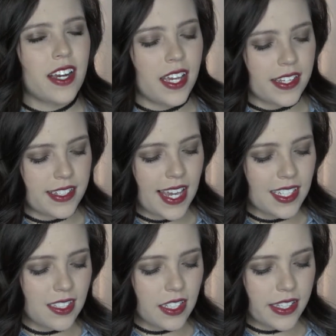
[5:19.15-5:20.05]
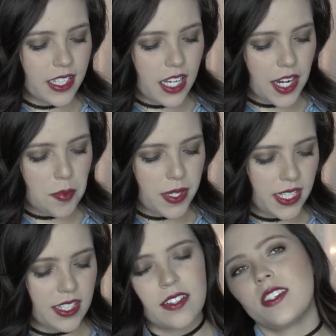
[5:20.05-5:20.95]
I technically got it
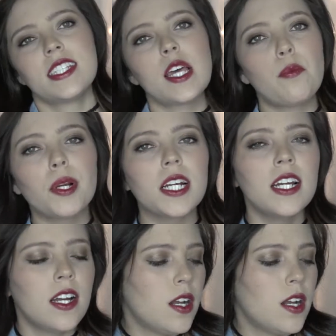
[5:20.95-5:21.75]
beginning of December,